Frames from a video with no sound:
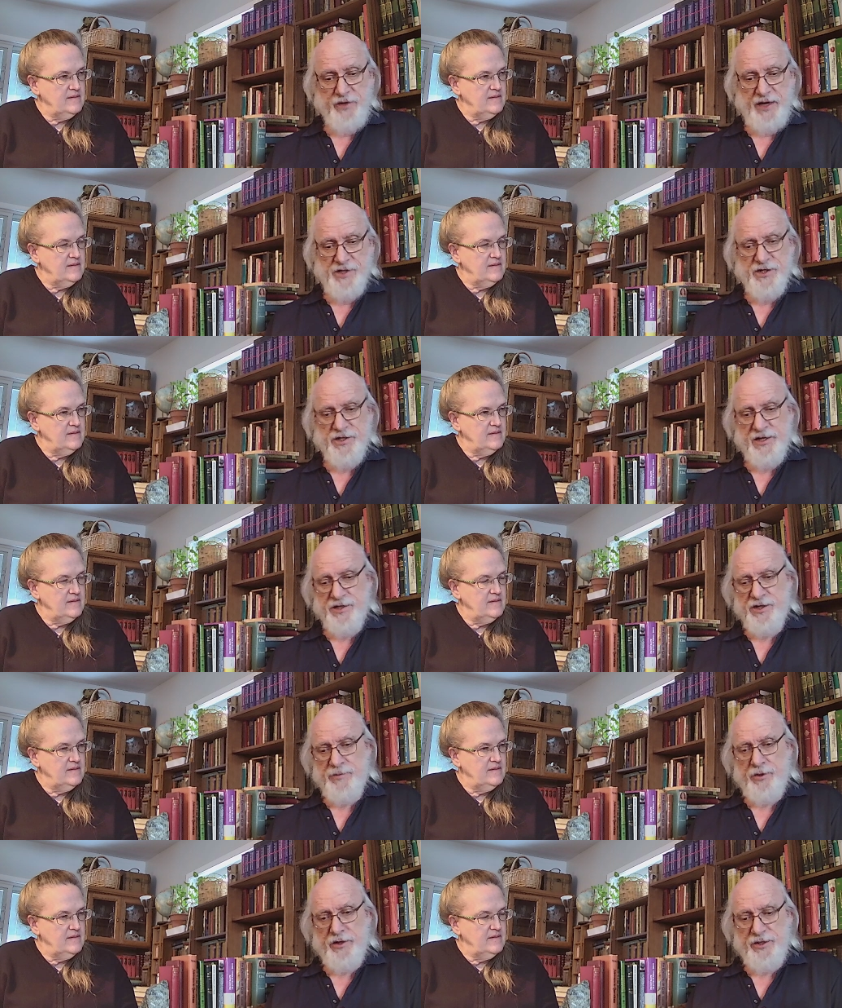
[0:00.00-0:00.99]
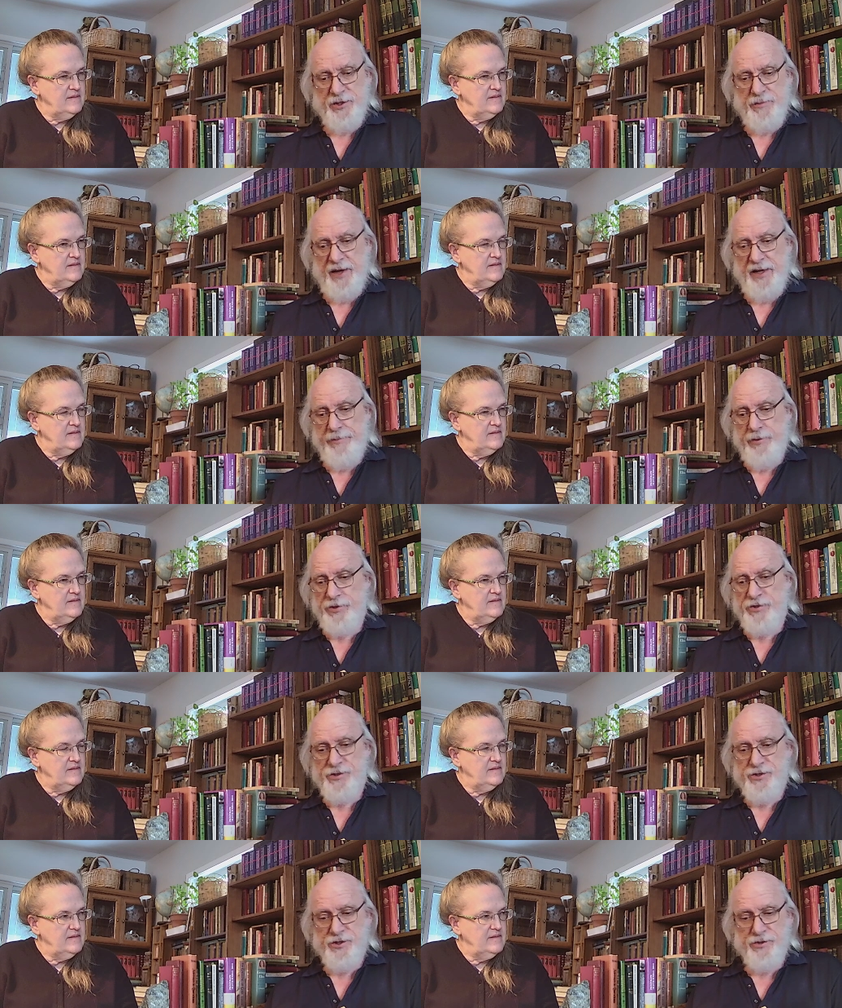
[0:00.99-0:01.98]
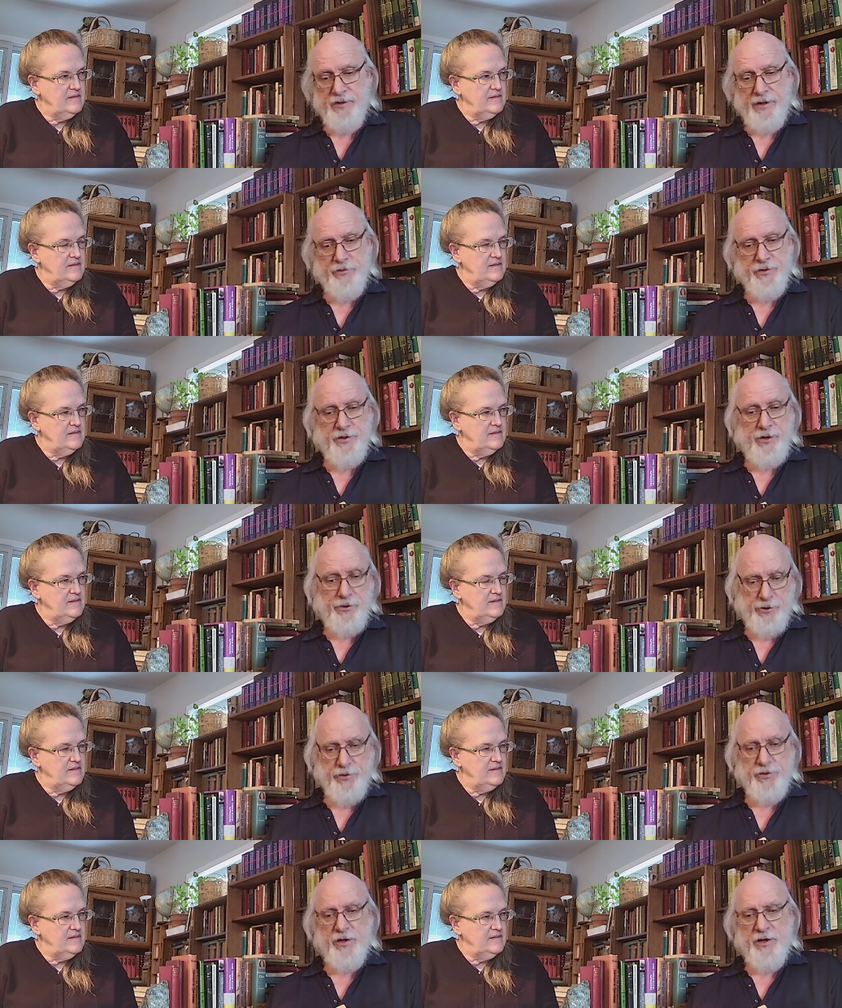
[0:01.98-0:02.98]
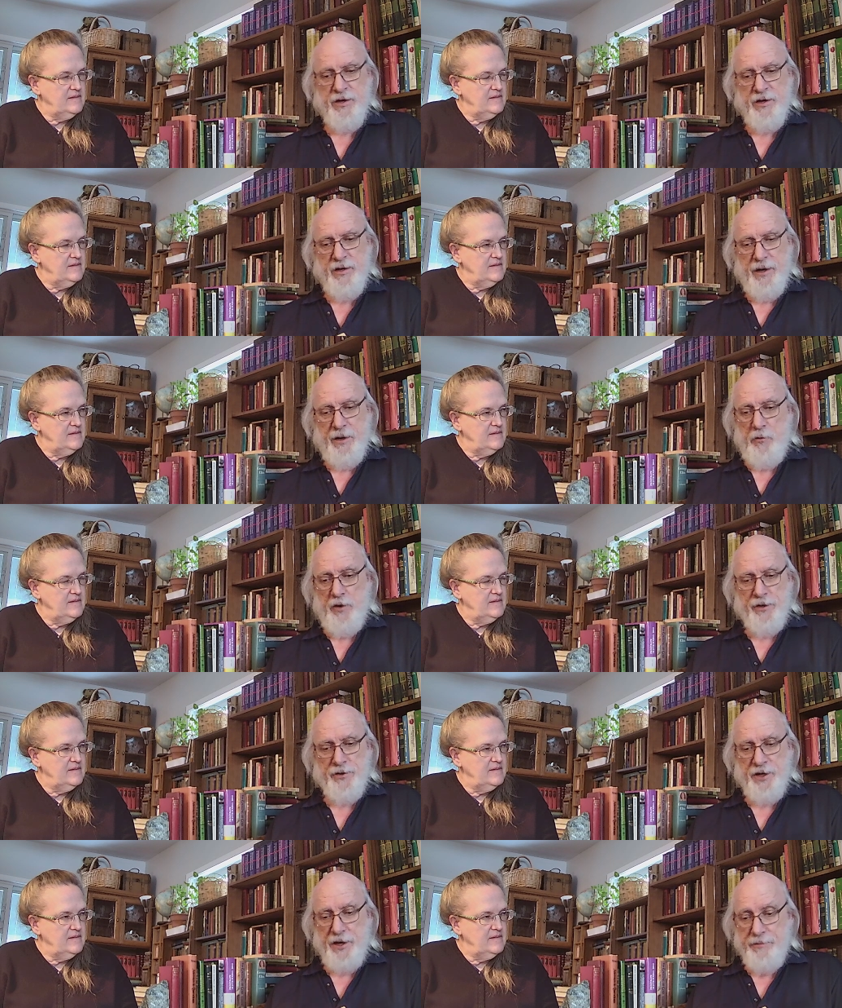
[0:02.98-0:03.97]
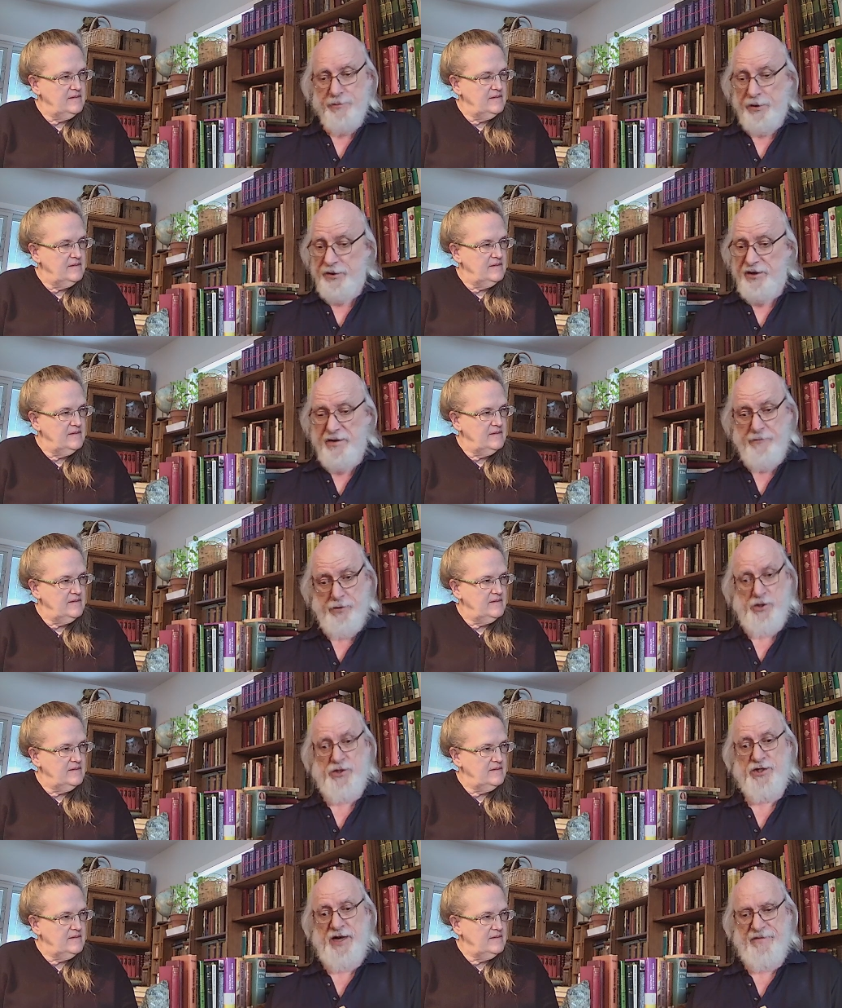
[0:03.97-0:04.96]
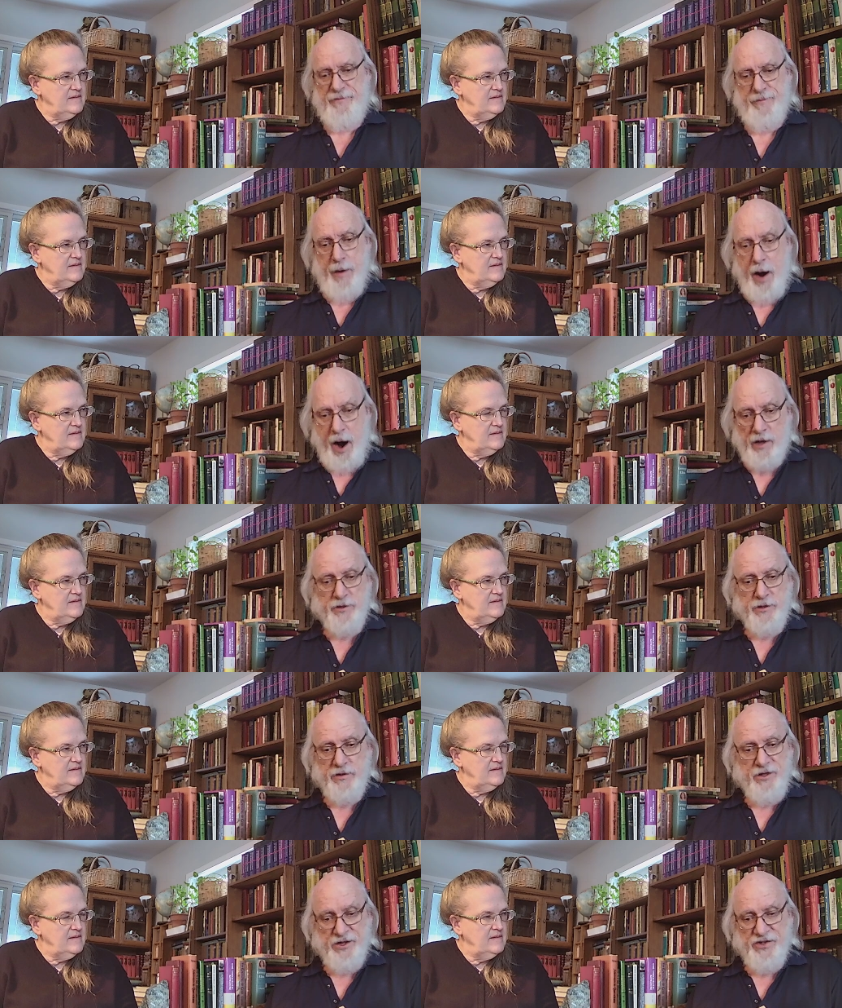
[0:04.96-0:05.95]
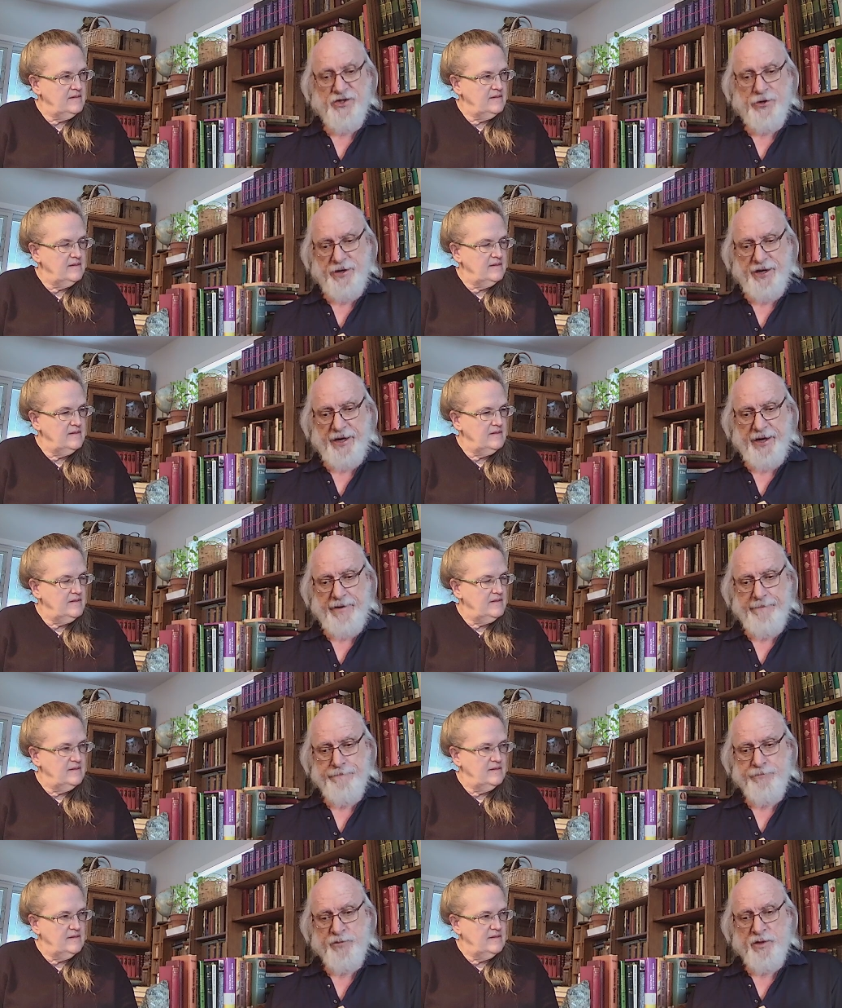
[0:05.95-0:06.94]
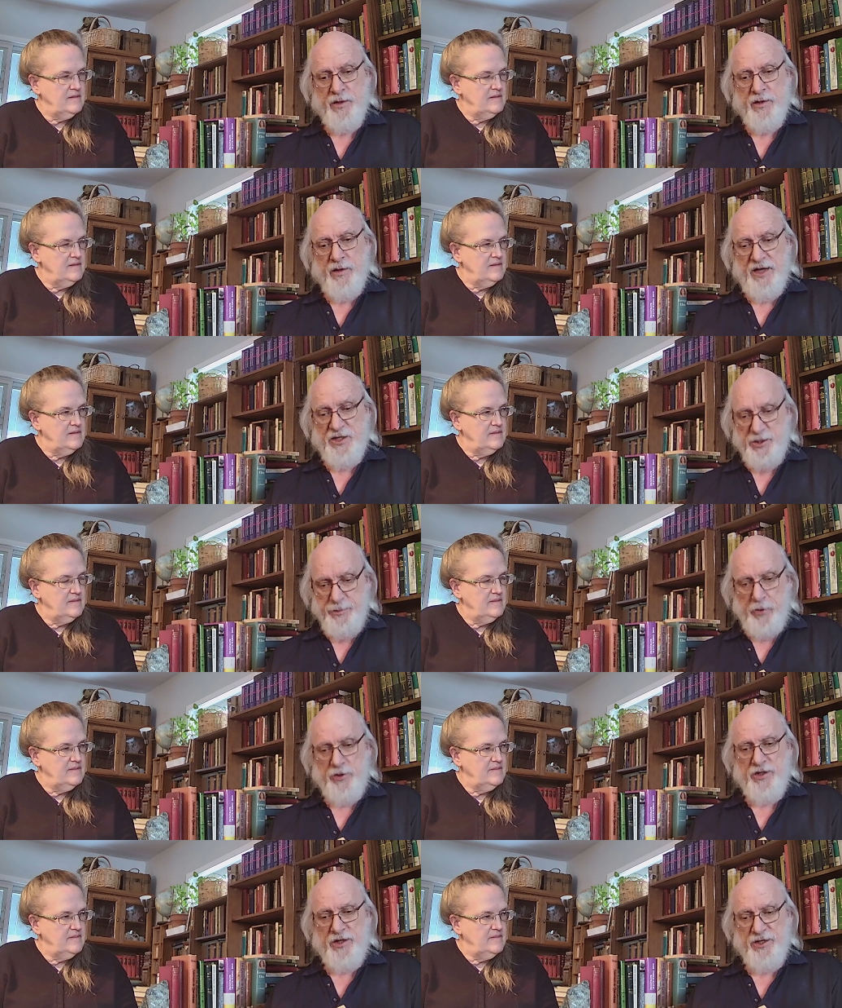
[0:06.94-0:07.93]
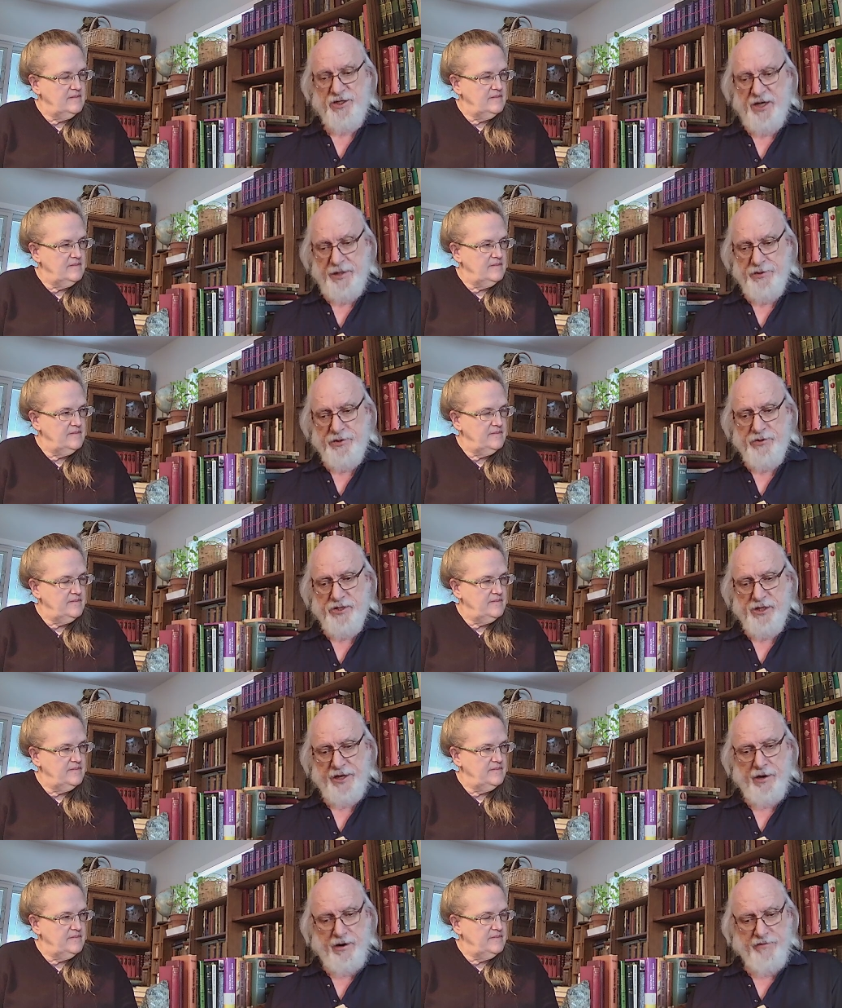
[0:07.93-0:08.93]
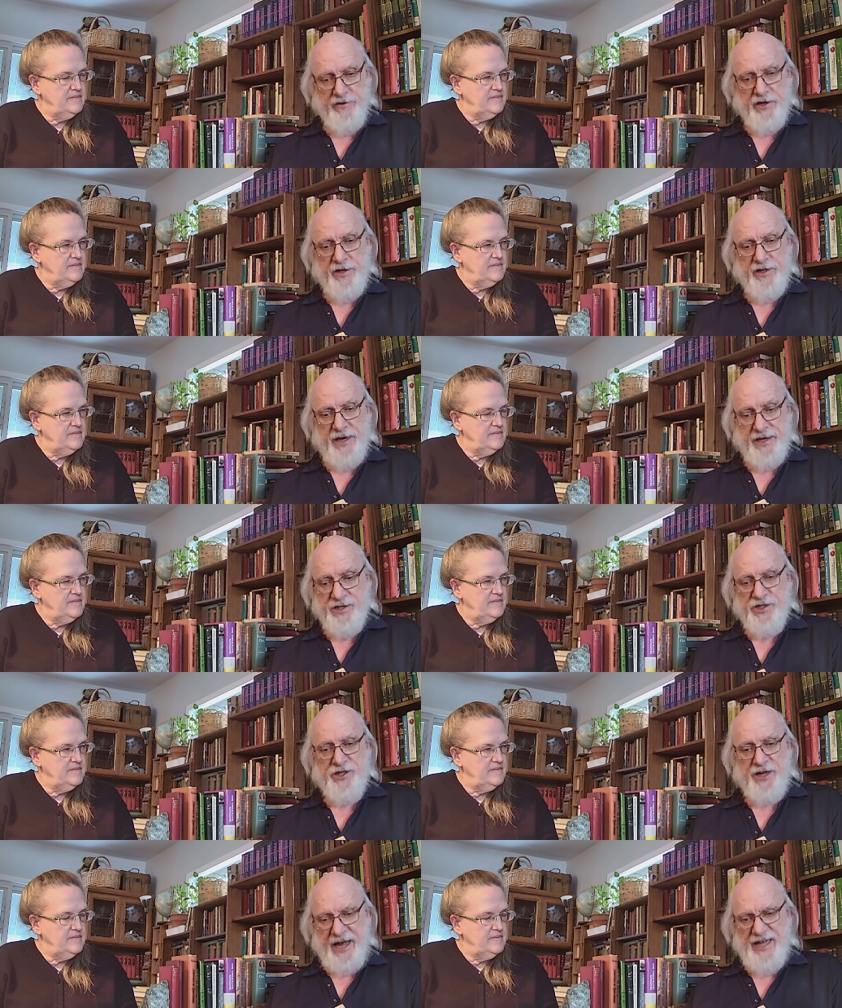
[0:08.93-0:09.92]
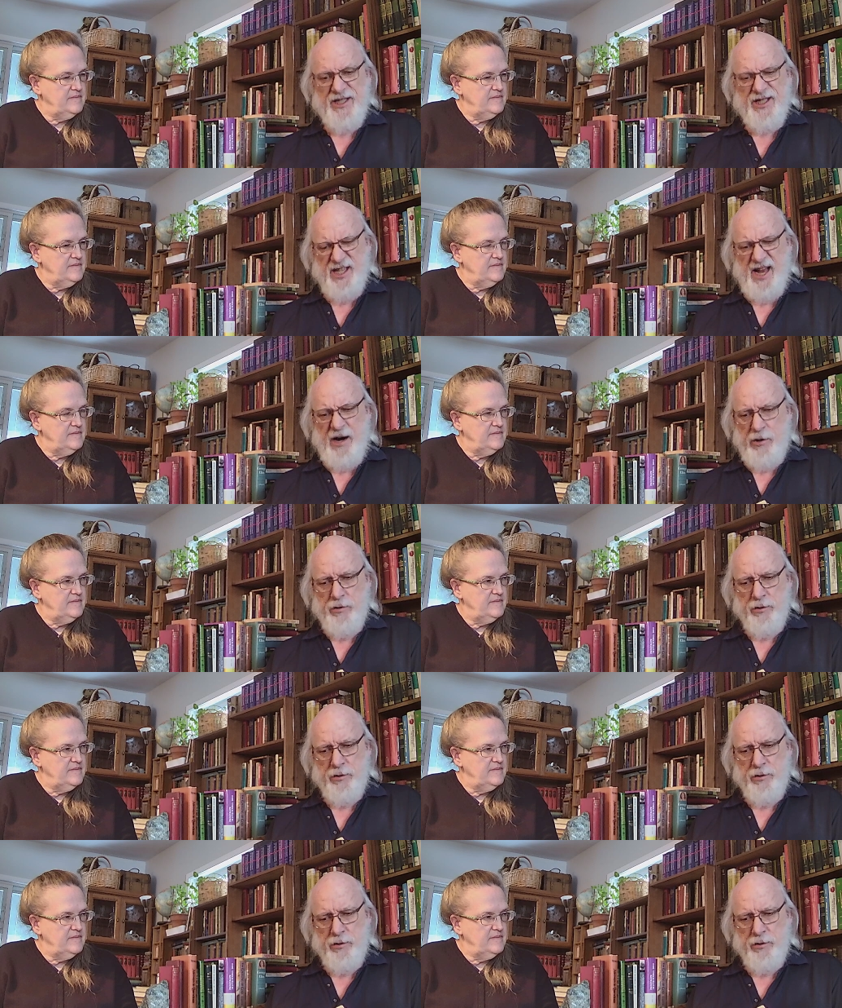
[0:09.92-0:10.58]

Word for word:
Speaker 1: as a testimony to many persons throughout the earth, and while the unbelievers have mocked concerning it and spoken contemptuously of it, yet it stands there